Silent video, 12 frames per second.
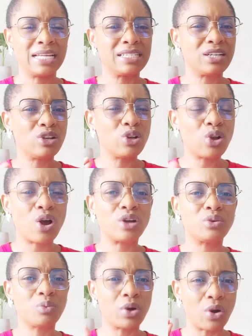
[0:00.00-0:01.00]
The
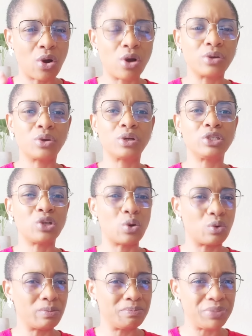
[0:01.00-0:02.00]
Lord will honor
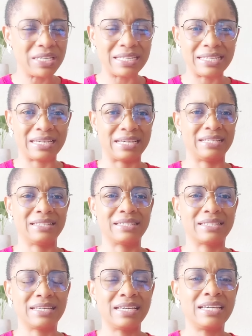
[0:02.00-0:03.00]
your obedience.
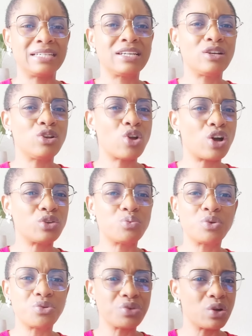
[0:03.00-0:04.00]
The Lord
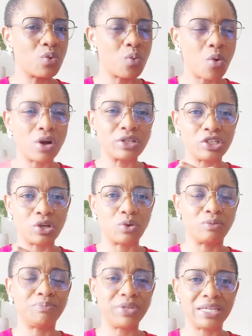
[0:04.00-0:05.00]
will reward
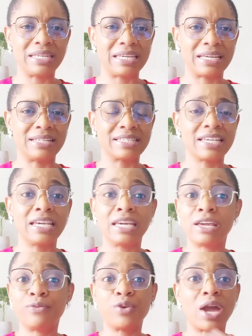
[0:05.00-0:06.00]
your obedience.
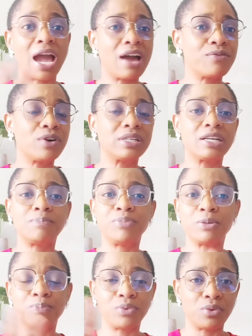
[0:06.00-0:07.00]
If you have other
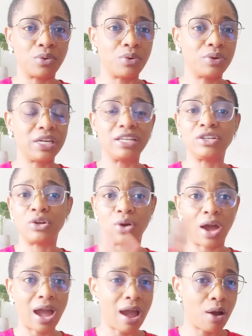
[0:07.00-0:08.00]
people in your
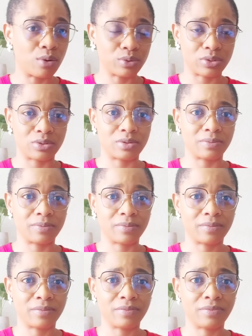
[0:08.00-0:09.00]
house,
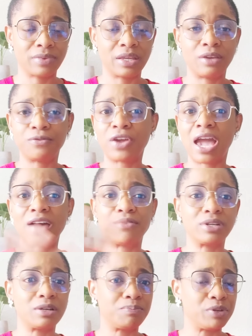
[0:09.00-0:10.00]
if you have
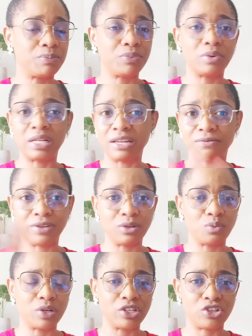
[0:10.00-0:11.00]
other people
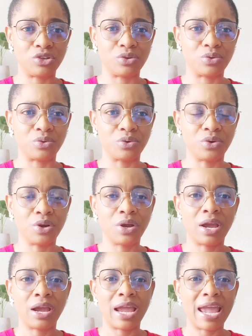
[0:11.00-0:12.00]
living with you,
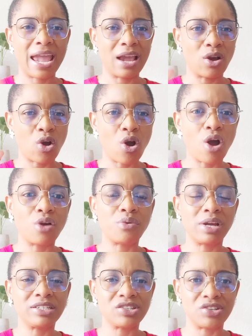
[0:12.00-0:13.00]

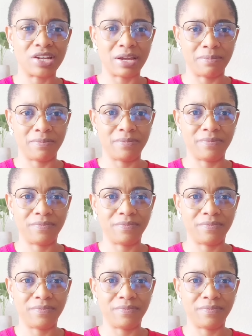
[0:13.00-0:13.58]
encourage them